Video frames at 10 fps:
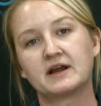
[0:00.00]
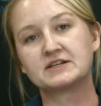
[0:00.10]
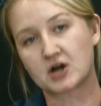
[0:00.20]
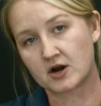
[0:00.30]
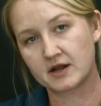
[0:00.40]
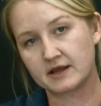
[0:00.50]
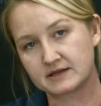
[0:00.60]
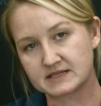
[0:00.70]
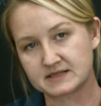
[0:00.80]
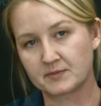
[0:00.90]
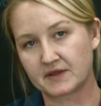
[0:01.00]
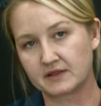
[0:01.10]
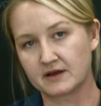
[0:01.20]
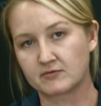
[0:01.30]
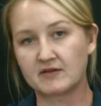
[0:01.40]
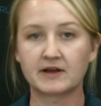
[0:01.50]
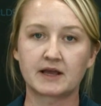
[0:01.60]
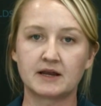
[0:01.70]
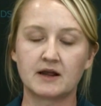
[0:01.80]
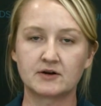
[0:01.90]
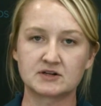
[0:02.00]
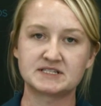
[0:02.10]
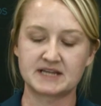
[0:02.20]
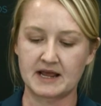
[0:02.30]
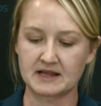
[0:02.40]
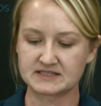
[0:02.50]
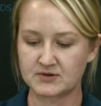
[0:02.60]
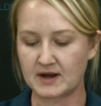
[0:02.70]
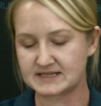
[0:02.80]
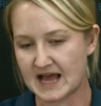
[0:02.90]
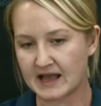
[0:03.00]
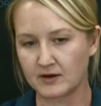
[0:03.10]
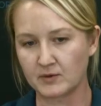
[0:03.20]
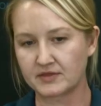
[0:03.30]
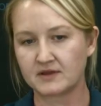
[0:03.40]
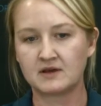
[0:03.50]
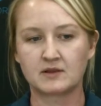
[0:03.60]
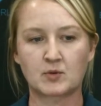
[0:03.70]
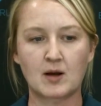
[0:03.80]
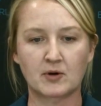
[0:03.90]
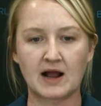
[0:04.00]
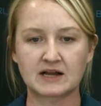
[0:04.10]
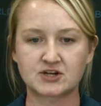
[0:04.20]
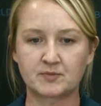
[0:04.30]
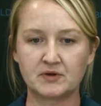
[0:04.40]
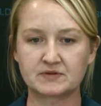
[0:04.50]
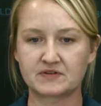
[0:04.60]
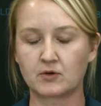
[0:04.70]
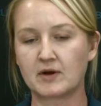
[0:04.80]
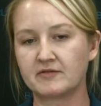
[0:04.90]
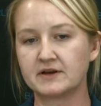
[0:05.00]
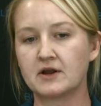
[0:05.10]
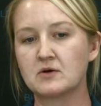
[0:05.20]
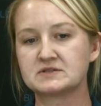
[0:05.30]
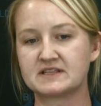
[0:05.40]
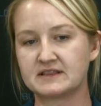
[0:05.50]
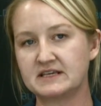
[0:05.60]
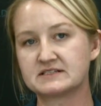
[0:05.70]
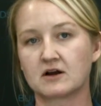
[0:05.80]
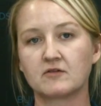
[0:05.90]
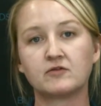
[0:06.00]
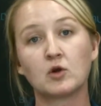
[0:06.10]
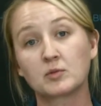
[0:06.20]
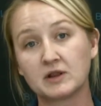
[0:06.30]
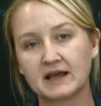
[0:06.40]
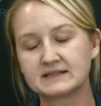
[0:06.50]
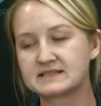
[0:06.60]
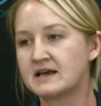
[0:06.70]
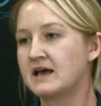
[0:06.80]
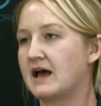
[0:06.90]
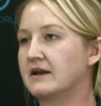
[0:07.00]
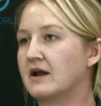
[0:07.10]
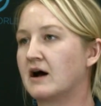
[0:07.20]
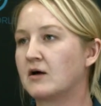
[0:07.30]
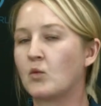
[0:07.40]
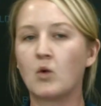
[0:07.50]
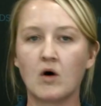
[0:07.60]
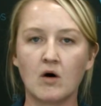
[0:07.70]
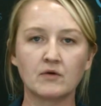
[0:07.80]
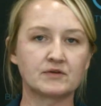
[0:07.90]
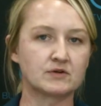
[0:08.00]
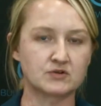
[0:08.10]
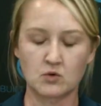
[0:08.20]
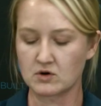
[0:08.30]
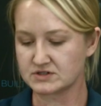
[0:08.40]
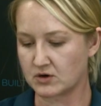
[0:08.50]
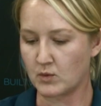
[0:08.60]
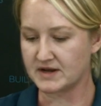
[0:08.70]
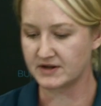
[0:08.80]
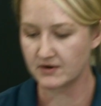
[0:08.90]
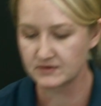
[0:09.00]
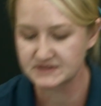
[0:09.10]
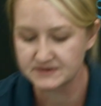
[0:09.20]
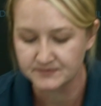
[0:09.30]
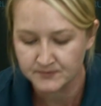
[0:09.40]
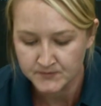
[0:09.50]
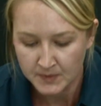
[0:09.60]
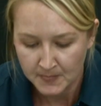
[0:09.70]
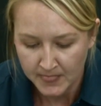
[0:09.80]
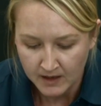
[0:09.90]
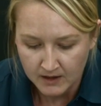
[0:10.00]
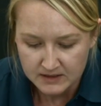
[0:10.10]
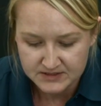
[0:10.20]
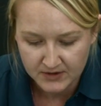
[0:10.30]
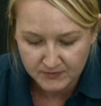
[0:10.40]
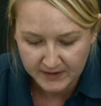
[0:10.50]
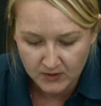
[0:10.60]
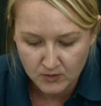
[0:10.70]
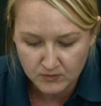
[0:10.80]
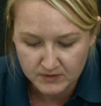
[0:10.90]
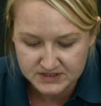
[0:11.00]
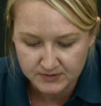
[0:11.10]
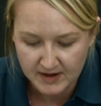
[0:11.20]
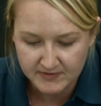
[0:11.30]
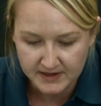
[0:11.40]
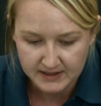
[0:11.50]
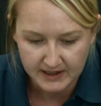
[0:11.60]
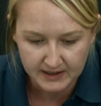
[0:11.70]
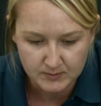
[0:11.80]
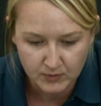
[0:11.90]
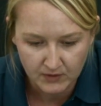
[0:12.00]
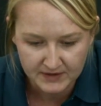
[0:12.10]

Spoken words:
I turn it into something that Revit can understand. So I tag it with the proper attributes so Revit knows that these are floor plates and not walls or doors or windows. So now if I go over to Revit, I can pull